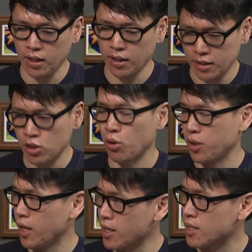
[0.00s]
It
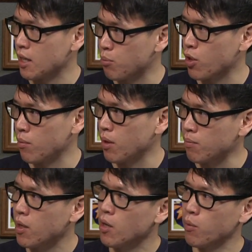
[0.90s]
totally is a
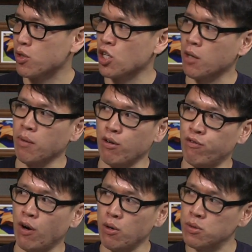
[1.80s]
premium. When you're talking about
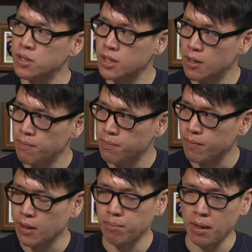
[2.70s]
phones, yeah.
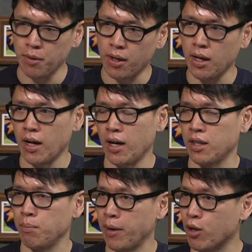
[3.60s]
maybe uh,
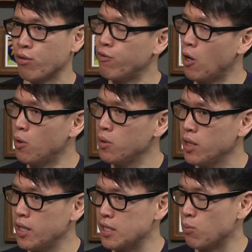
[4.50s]
the bigger
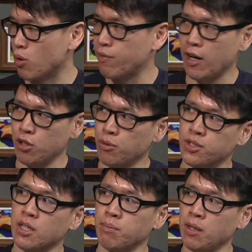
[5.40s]
phone is more valuable to
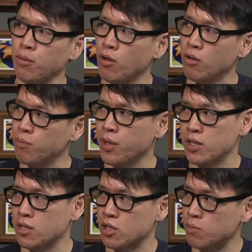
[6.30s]
some people
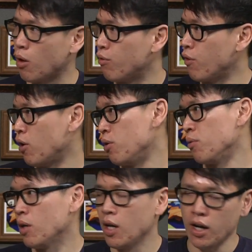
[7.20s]
because the small
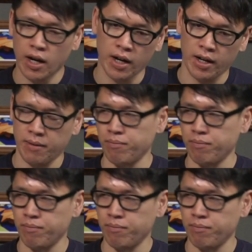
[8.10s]
phone, uh,